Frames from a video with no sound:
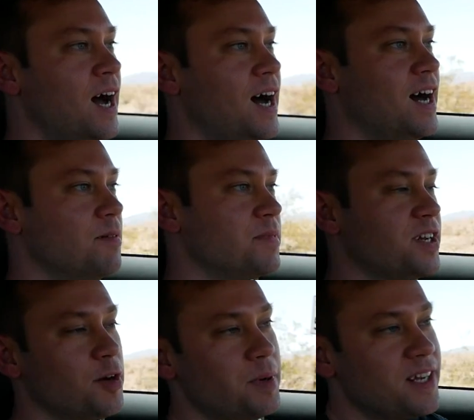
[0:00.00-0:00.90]
um, you
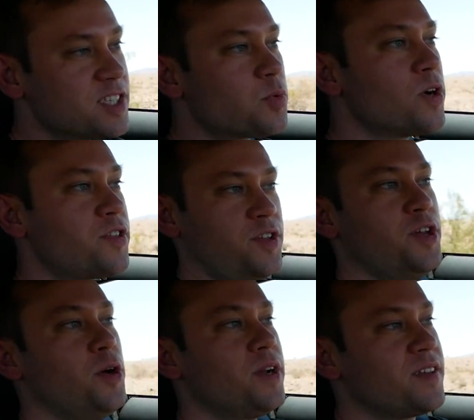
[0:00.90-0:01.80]
know, but it is worth
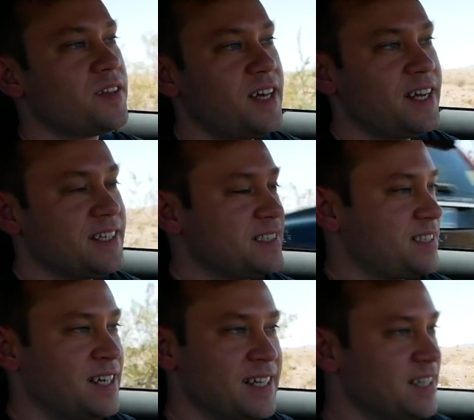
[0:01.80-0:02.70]
noting that that
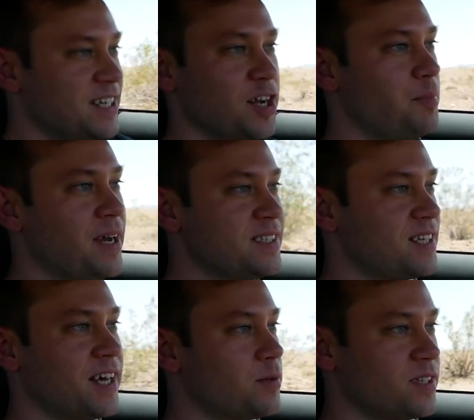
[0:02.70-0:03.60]
is you know, based
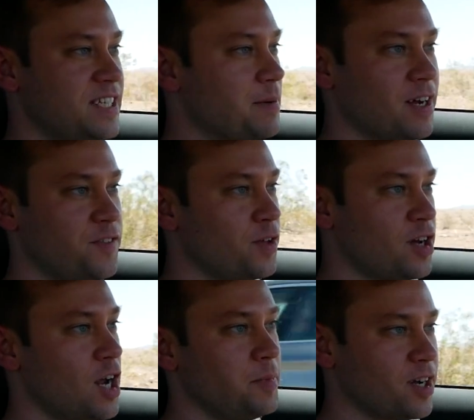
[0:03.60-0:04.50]
like the same kind of fuel
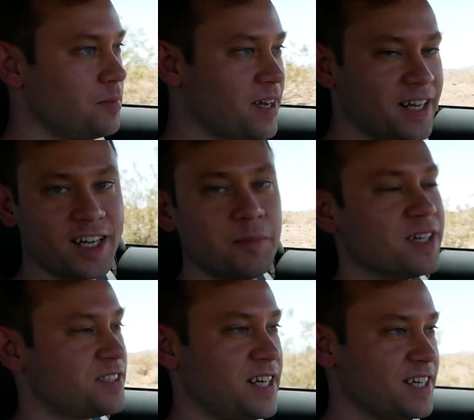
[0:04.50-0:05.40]
economy you're going to be getting in a
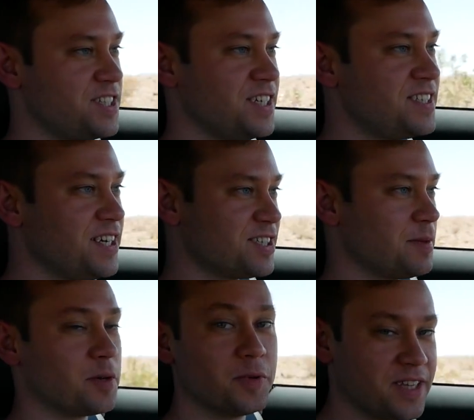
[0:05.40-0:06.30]
Mustang GT or
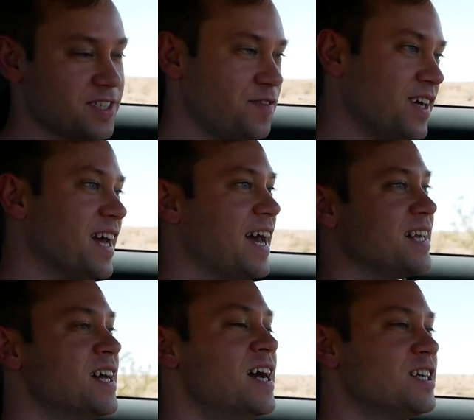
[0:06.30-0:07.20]
something with its
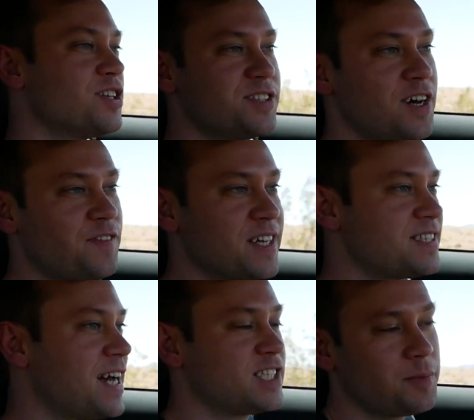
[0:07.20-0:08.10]
V8. So it's not
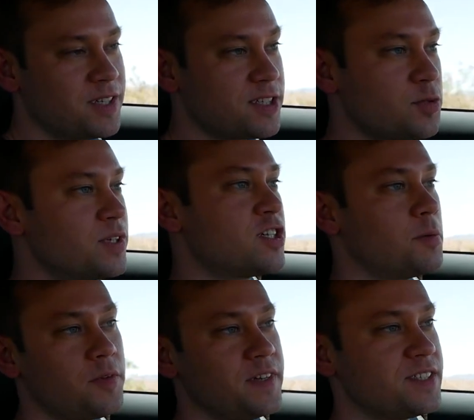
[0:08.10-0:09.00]
fantastic, but it's a twin
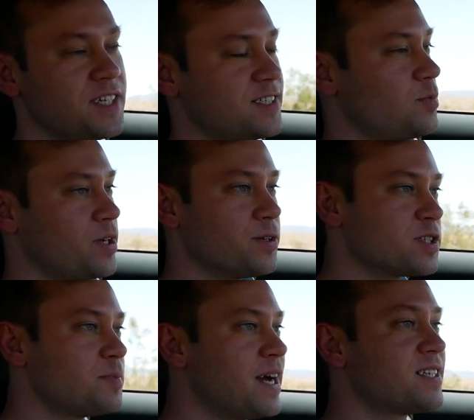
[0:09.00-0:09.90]
turbo V6. What do you
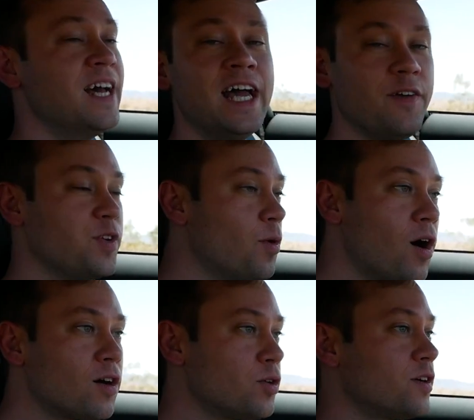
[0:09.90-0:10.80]
expect? If you
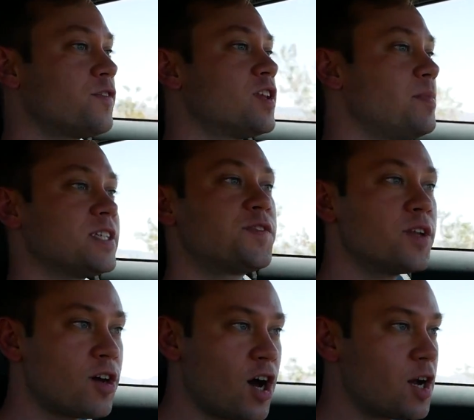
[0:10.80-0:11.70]
are looking for the best
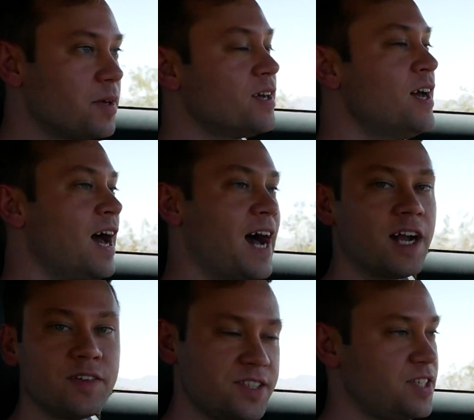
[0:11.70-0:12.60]
fuel economy
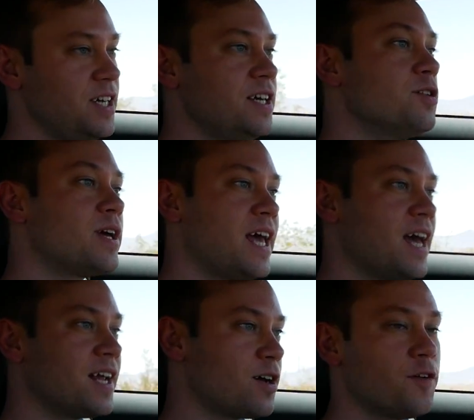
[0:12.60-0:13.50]
out of a Z, you
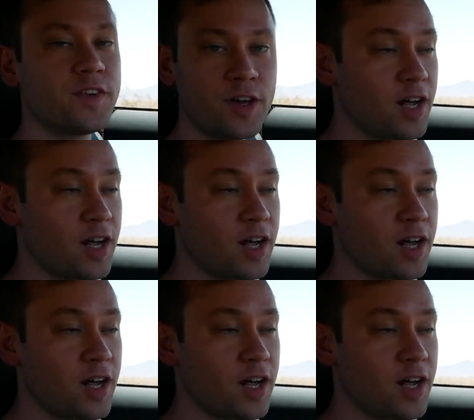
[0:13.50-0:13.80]
can go for the